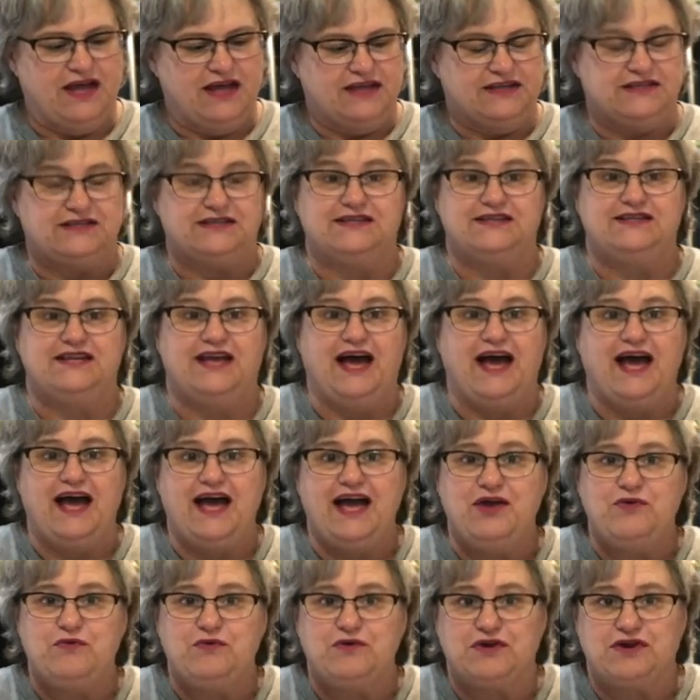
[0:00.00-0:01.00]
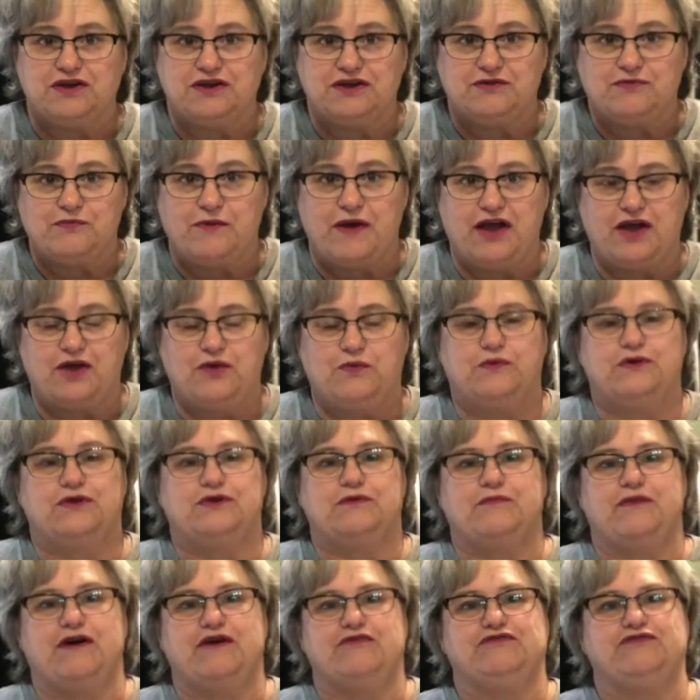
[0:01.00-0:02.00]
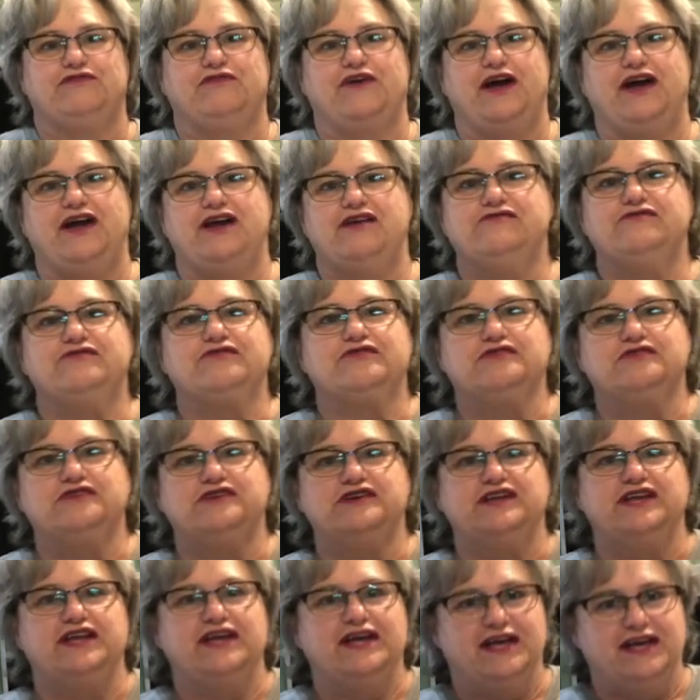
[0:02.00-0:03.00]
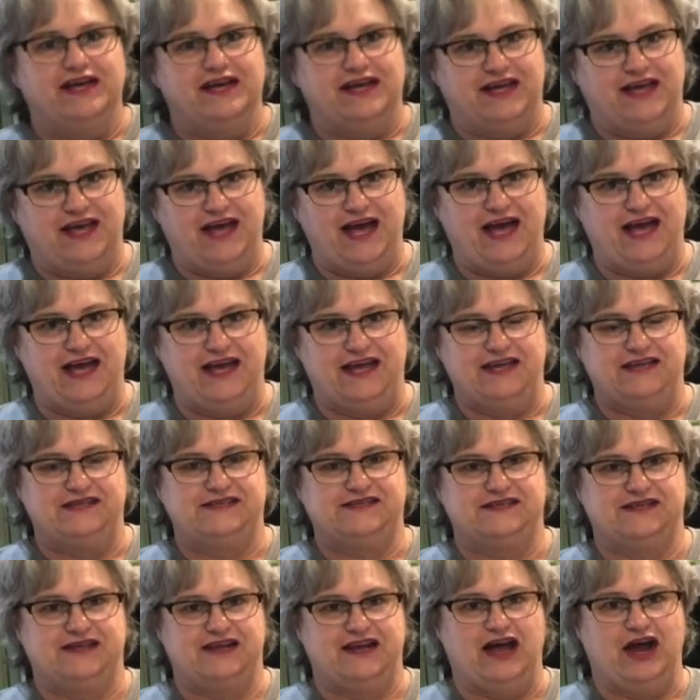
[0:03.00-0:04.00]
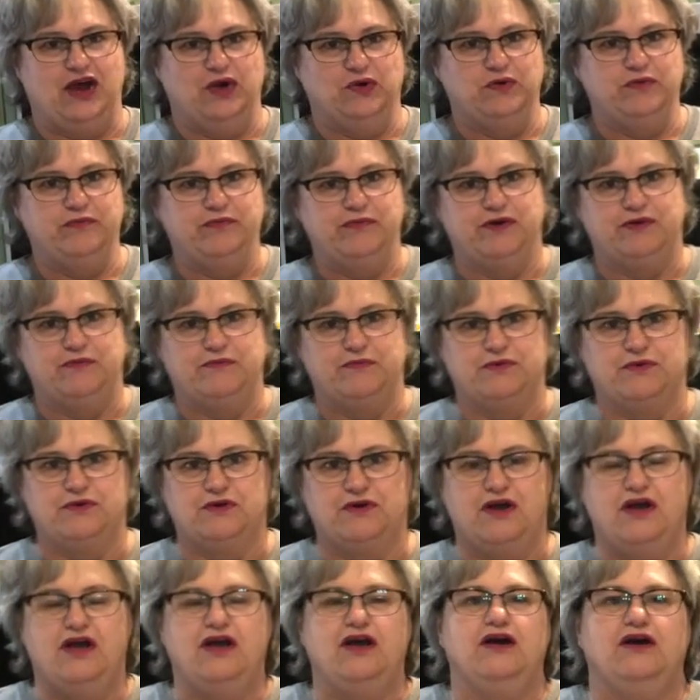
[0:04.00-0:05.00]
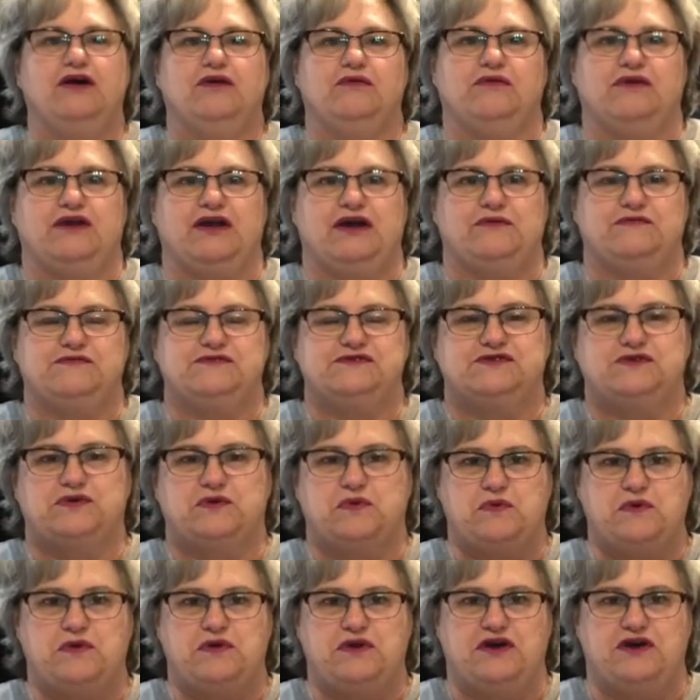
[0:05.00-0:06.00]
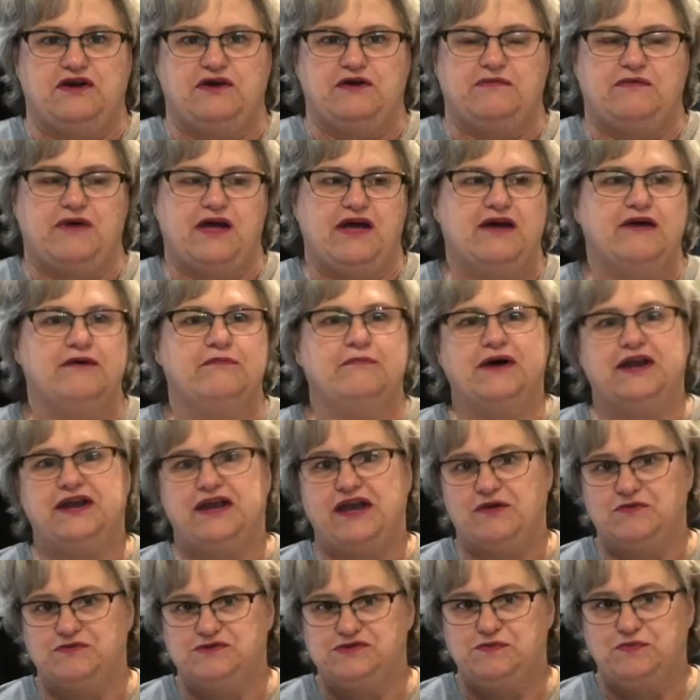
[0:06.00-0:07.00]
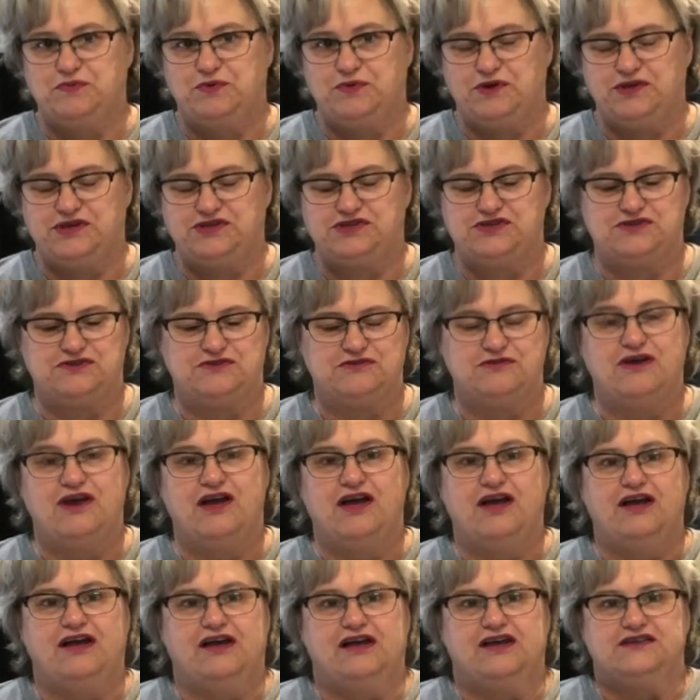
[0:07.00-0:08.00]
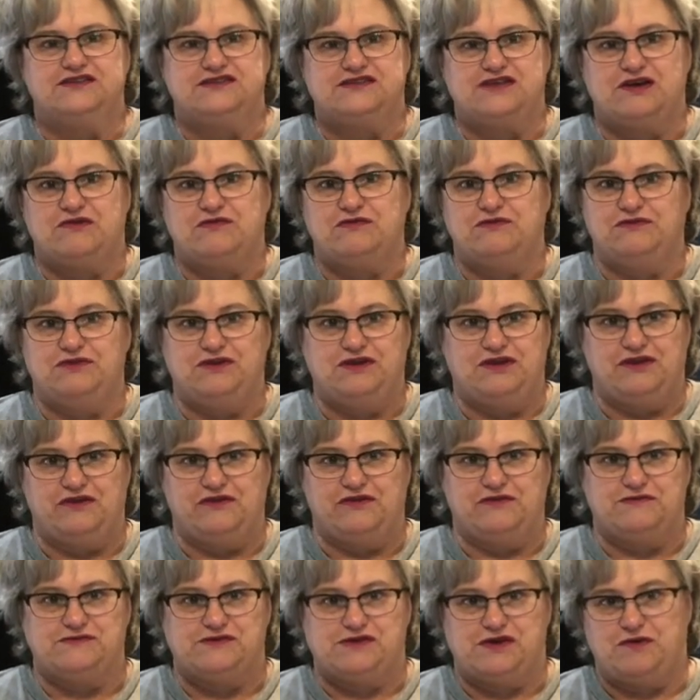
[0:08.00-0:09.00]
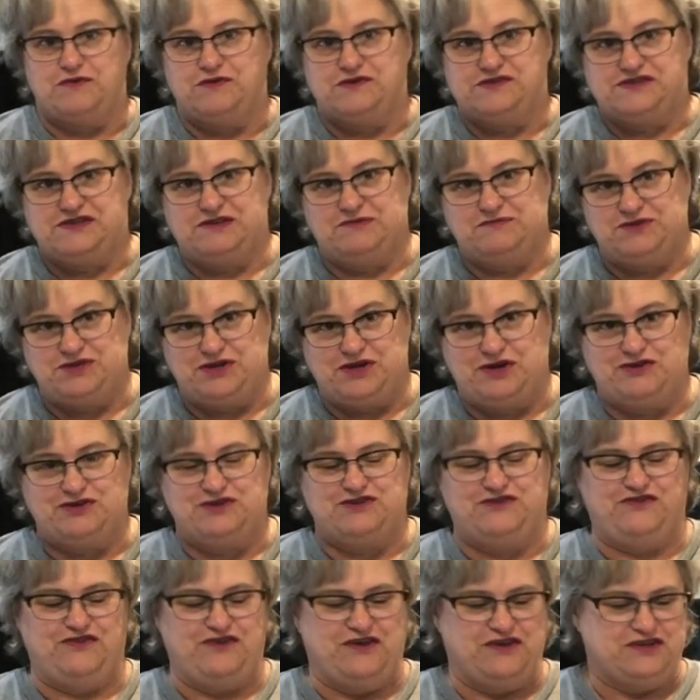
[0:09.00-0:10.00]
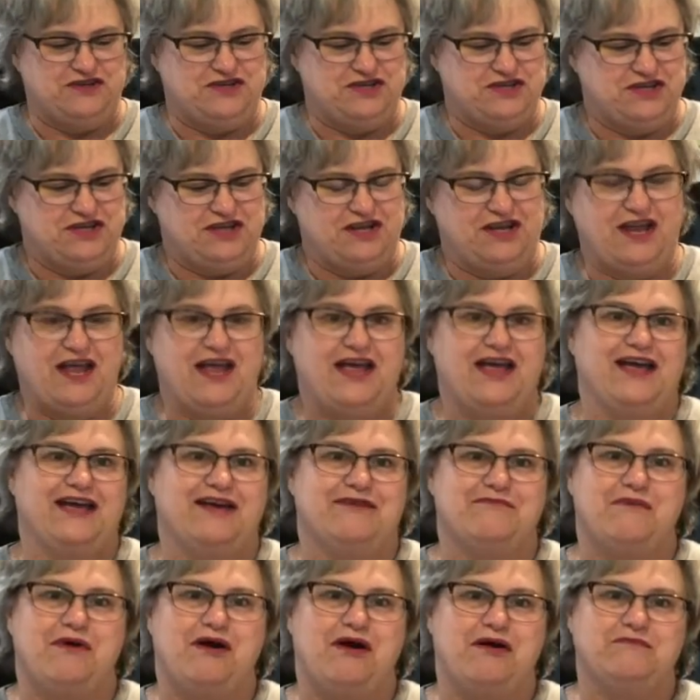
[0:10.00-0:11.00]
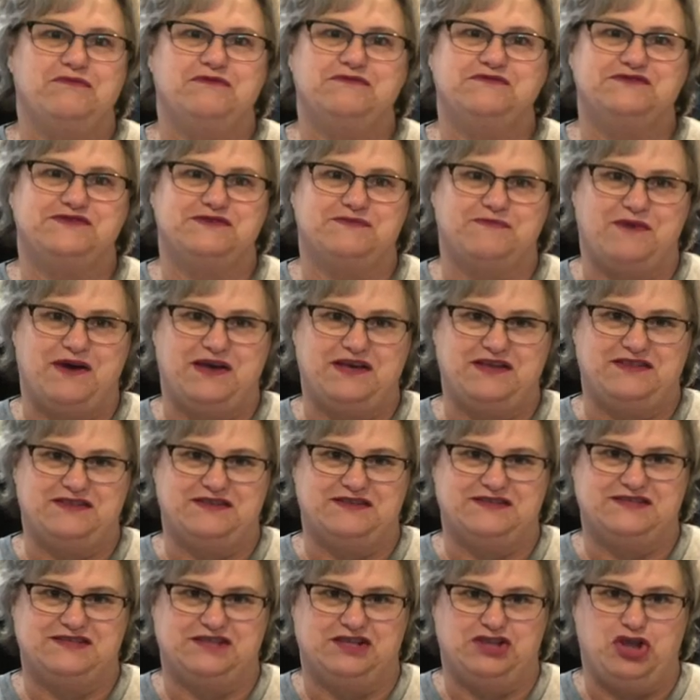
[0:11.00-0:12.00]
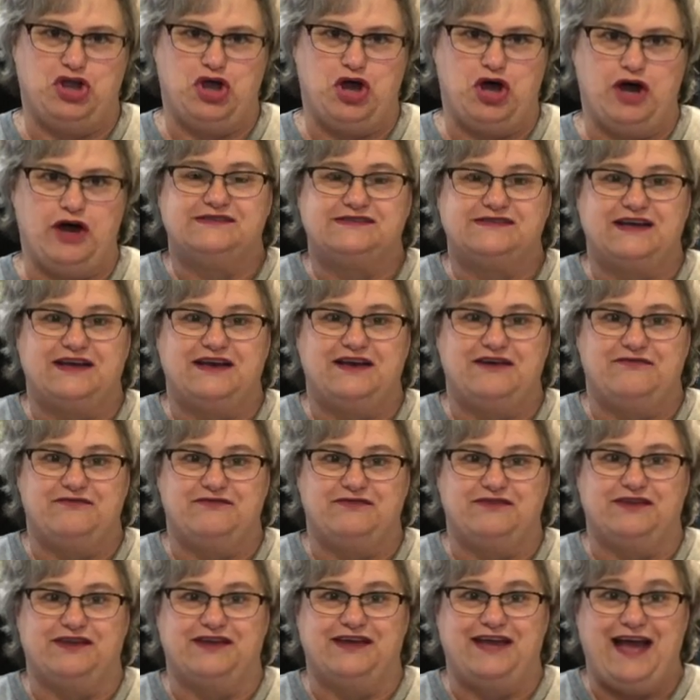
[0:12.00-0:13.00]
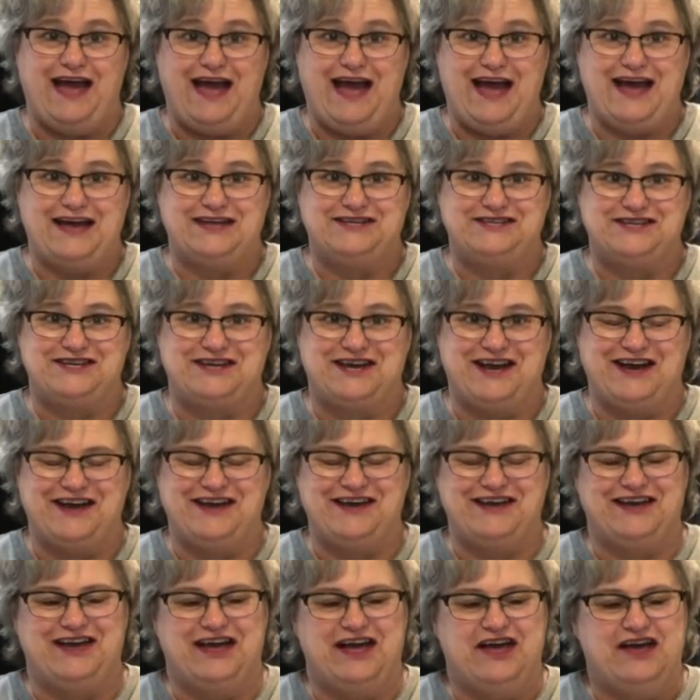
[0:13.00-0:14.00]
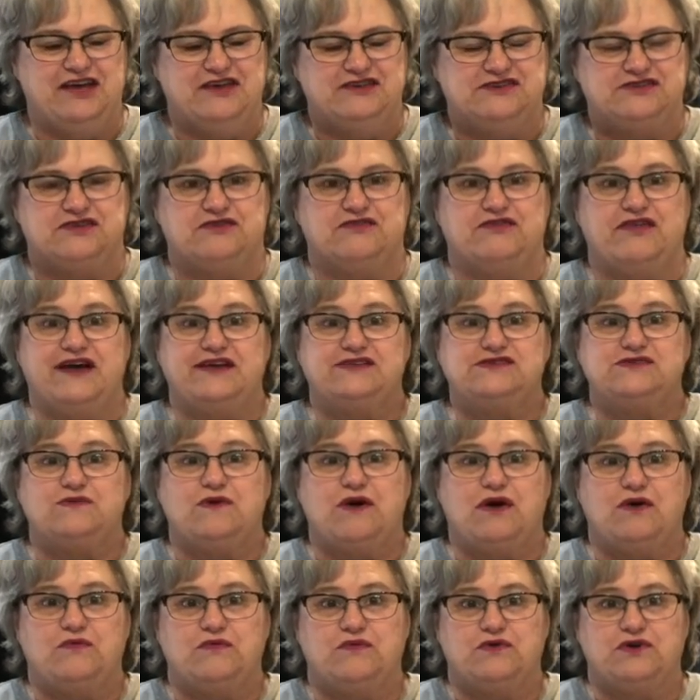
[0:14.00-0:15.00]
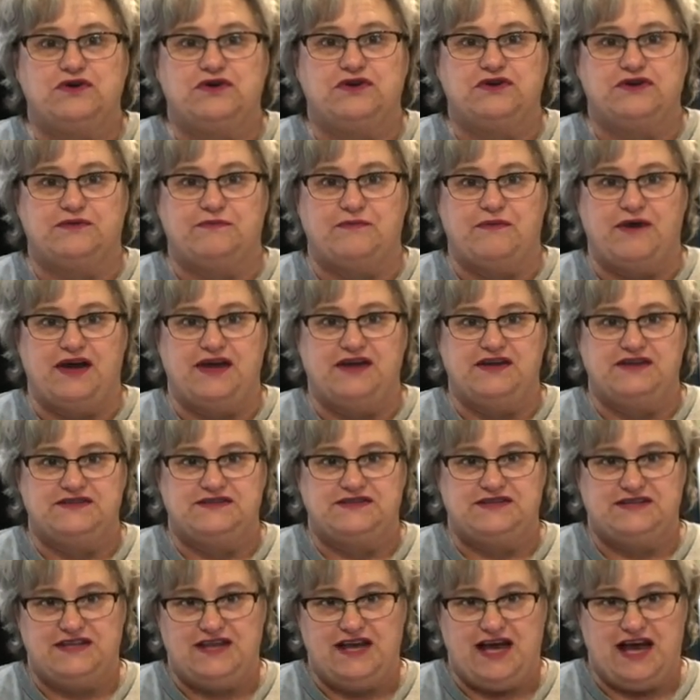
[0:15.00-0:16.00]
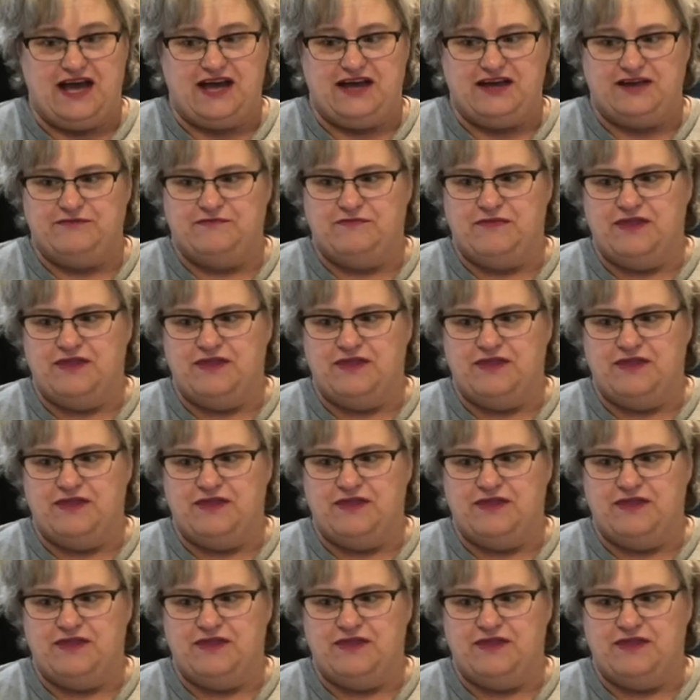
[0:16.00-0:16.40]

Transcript: Today we're gonna make one of my favorite cakes that I remember when I was growing up. My dad was a preacher, so you know there was always some church function, and Mom used to make this a lot. It's a heavenly hash cake. So that's what we're gonna make today.